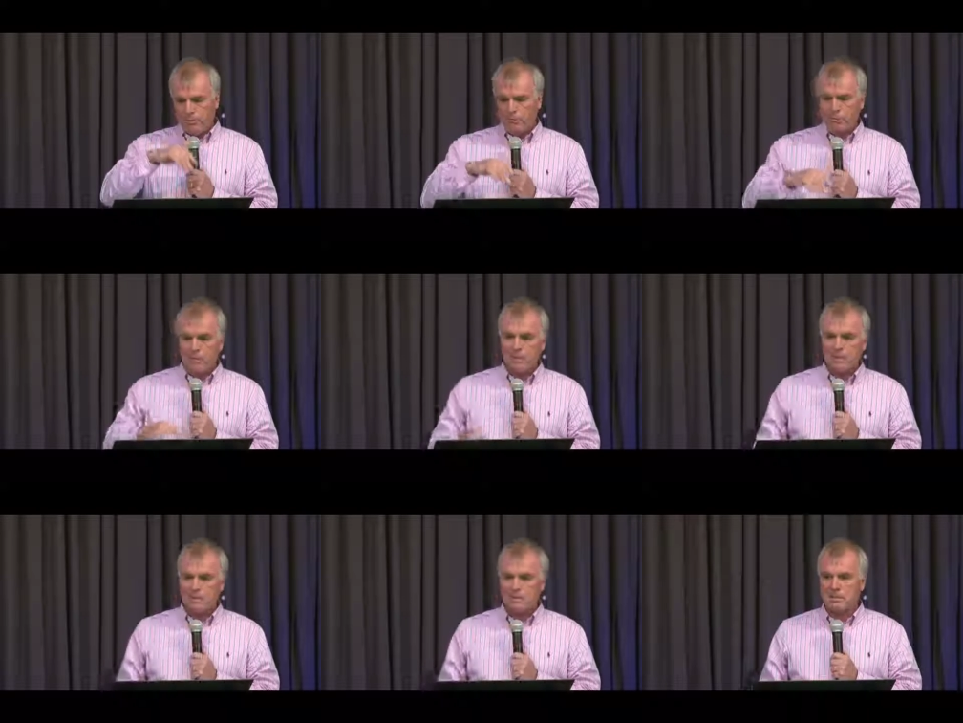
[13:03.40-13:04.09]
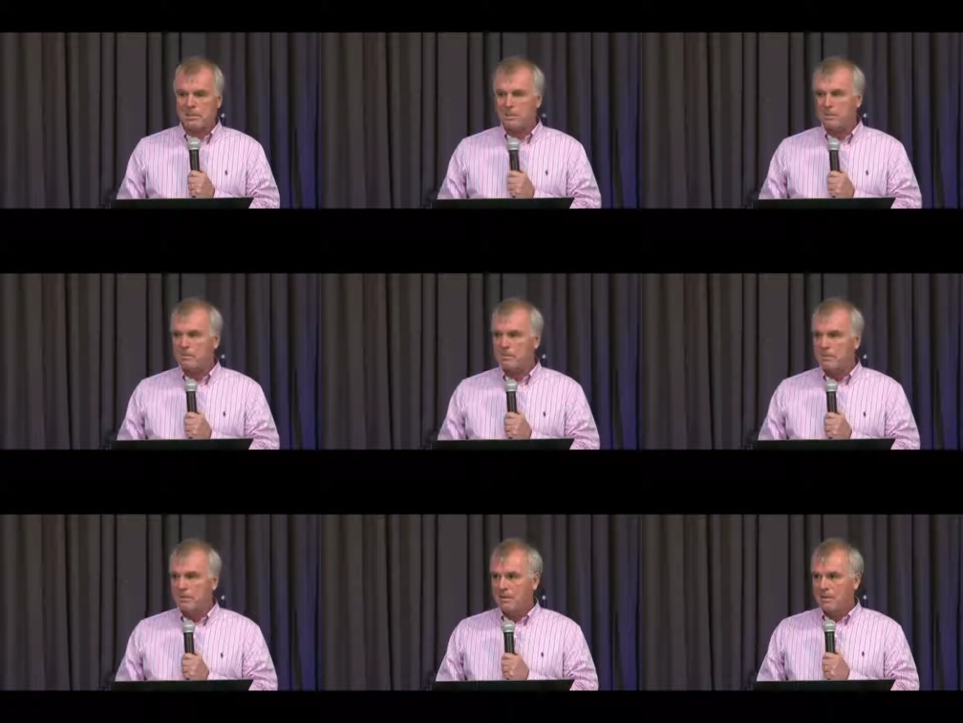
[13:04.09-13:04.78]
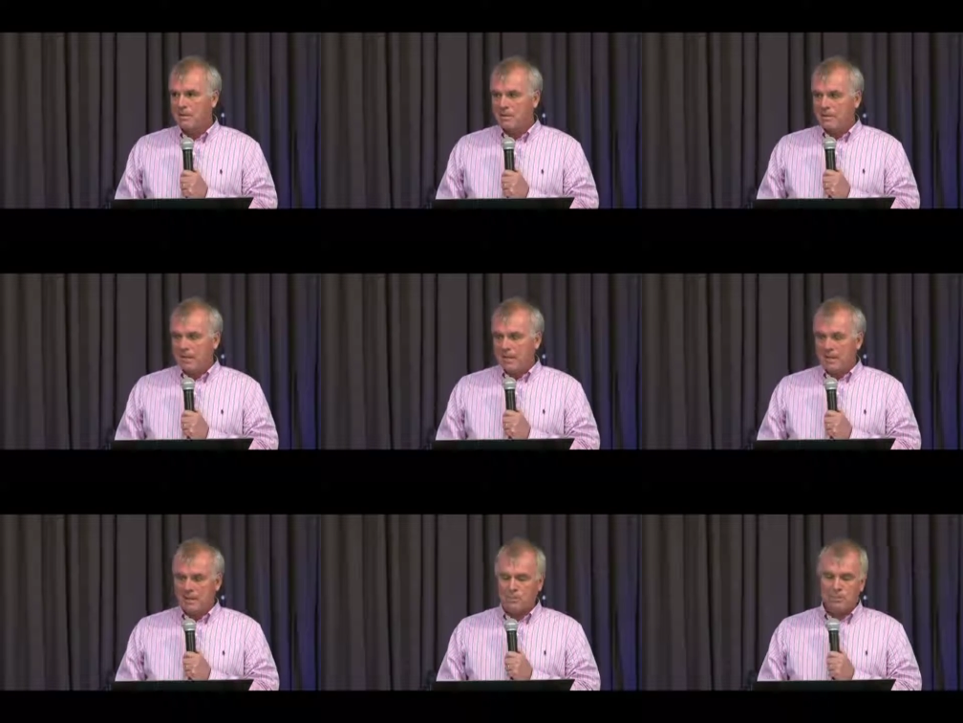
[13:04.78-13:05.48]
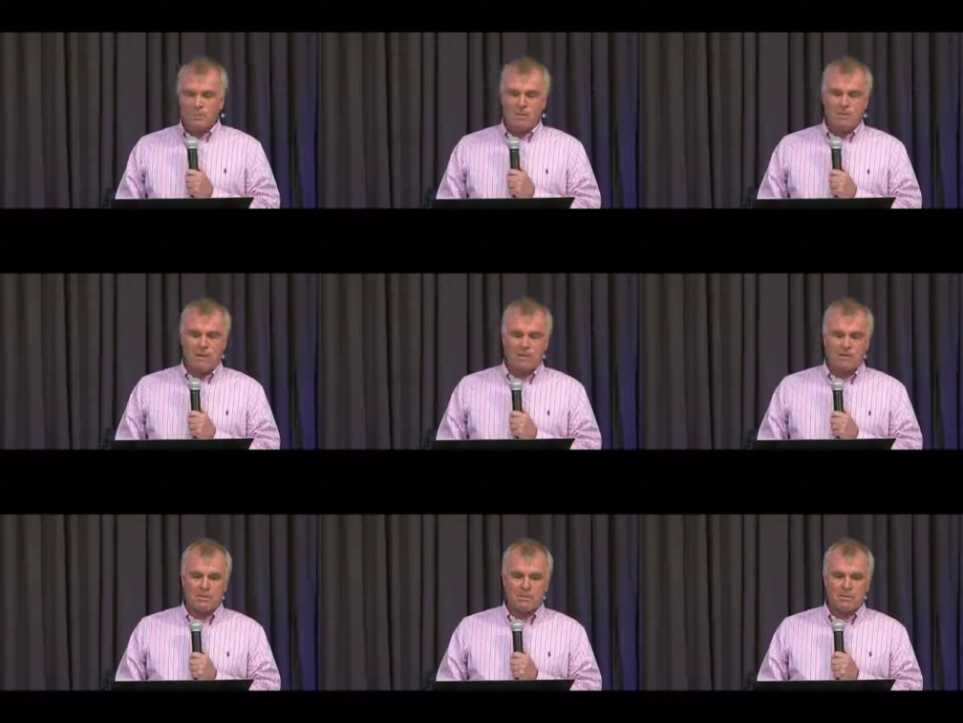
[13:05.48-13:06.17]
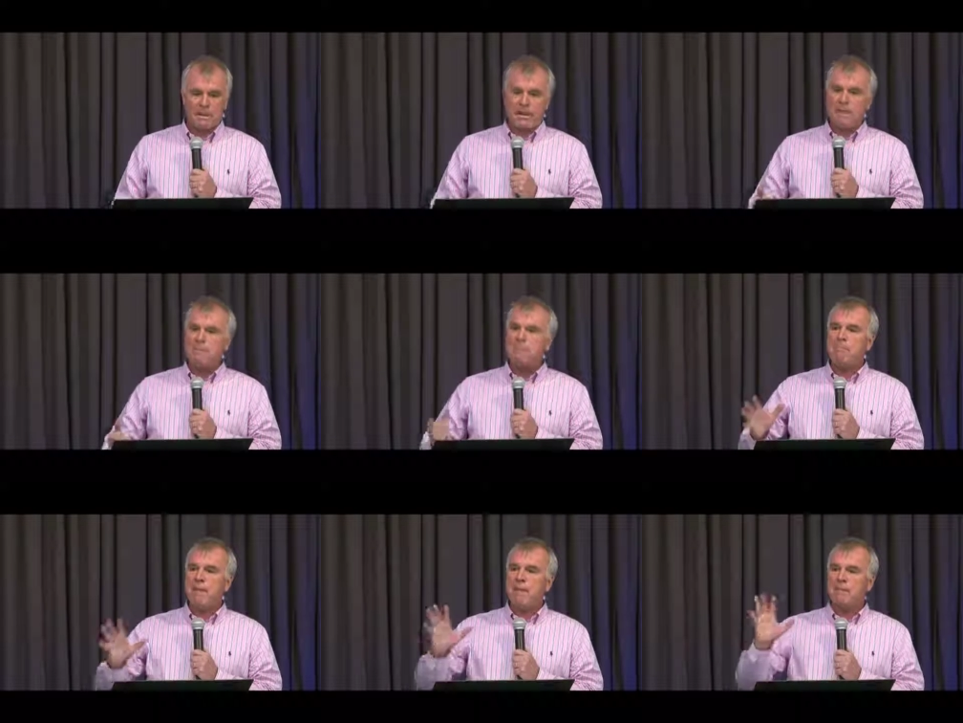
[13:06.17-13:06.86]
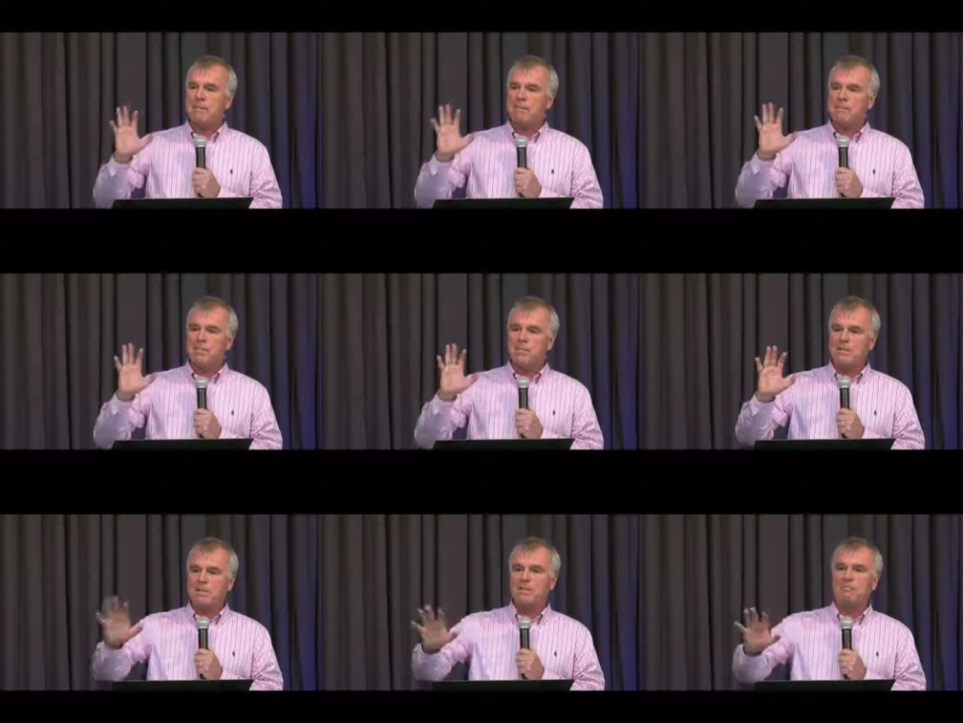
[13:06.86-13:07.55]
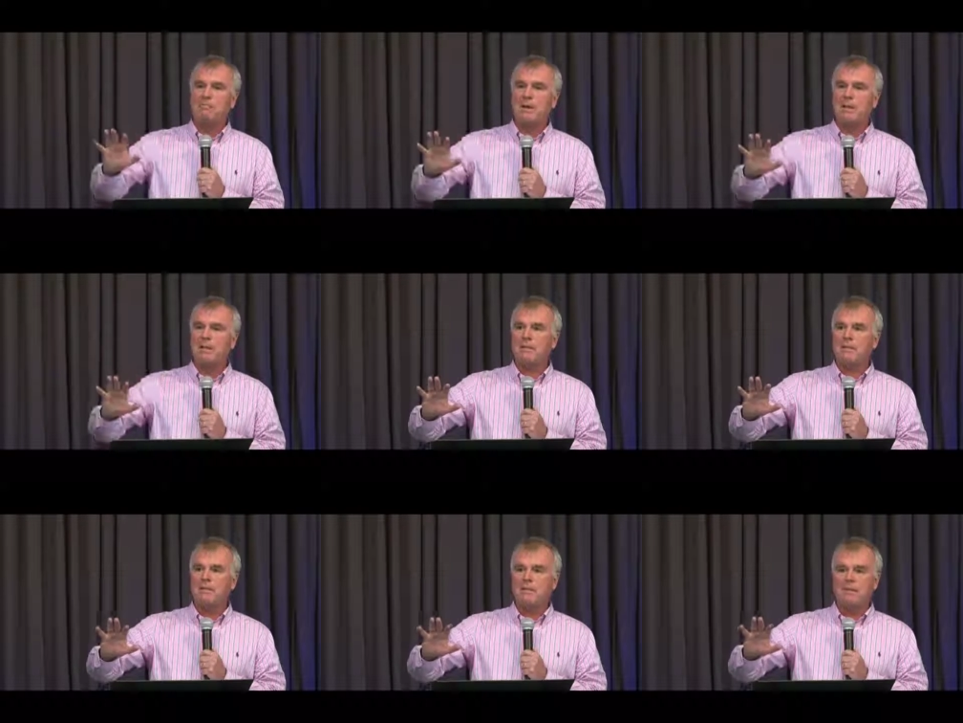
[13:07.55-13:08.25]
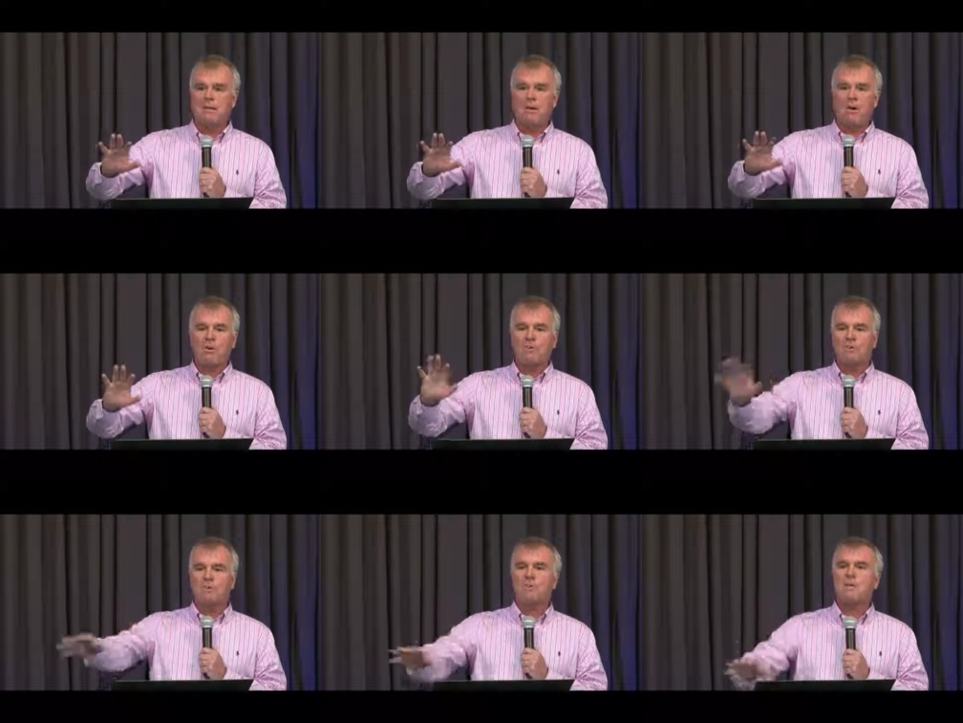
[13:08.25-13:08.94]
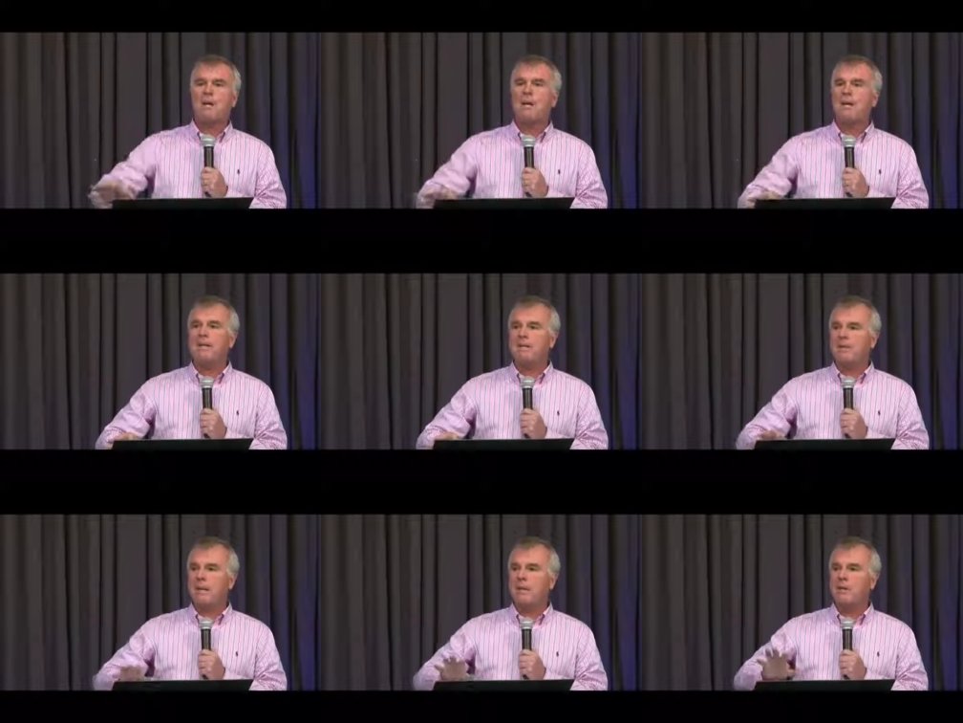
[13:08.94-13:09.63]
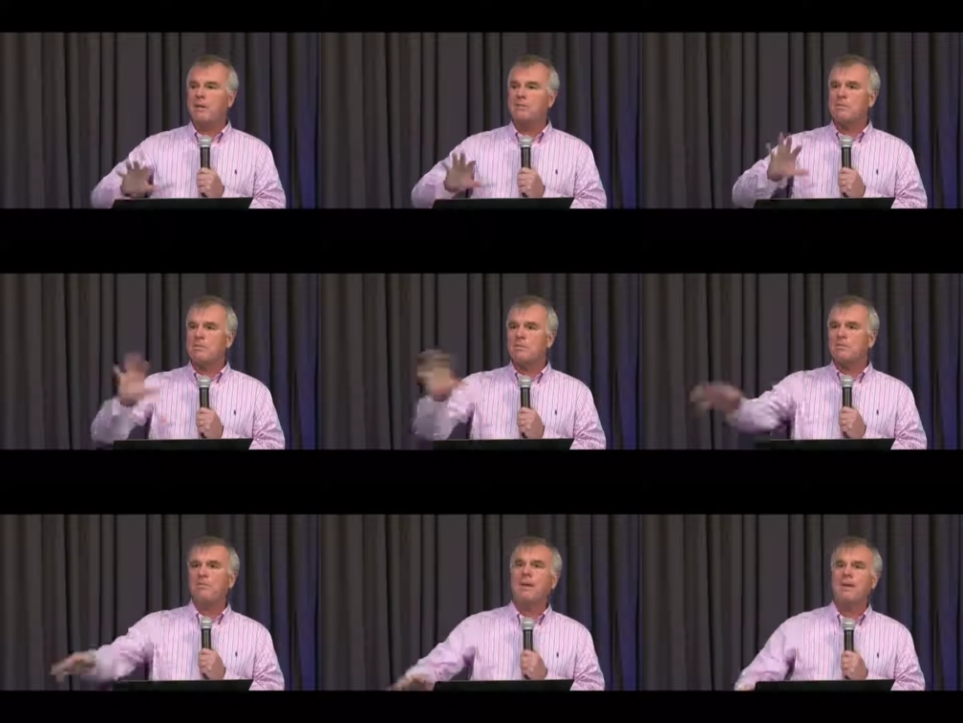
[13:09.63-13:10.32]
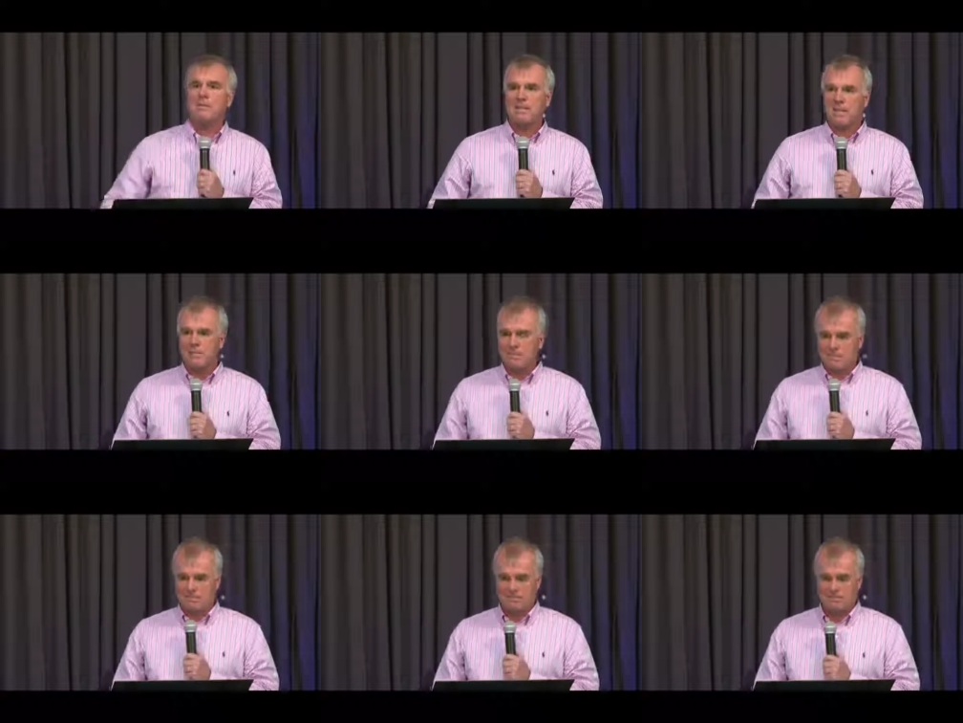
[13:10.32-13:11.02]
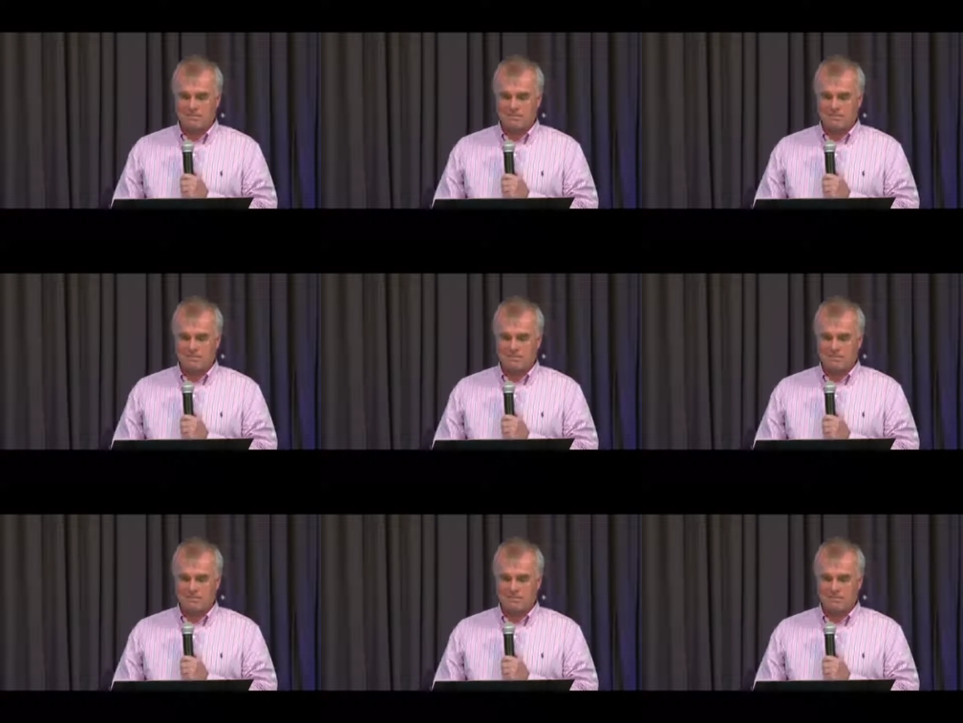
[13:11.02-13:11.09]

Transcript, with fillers: or four years ago and it was about the impact that Jesus made on society and on civilization.